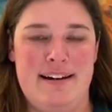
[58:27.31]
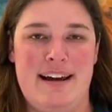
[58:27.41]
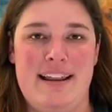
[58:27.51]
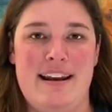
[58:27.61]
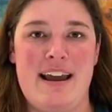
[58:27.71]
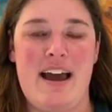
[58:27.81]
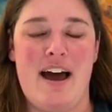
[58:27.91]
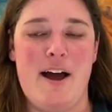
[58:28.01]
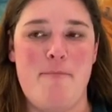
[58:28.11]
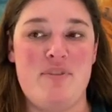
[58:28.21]
And
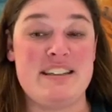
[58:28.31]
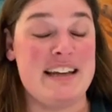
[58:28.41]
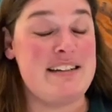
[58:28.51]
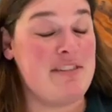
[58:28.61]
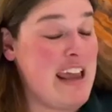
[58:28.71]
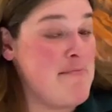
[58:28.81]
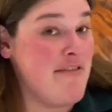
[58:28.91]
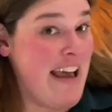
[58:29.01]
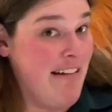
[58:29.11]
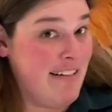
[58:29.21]
the scientific name
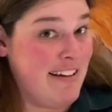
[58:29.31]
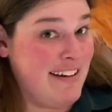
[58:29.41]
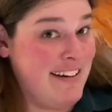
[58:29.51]
of elk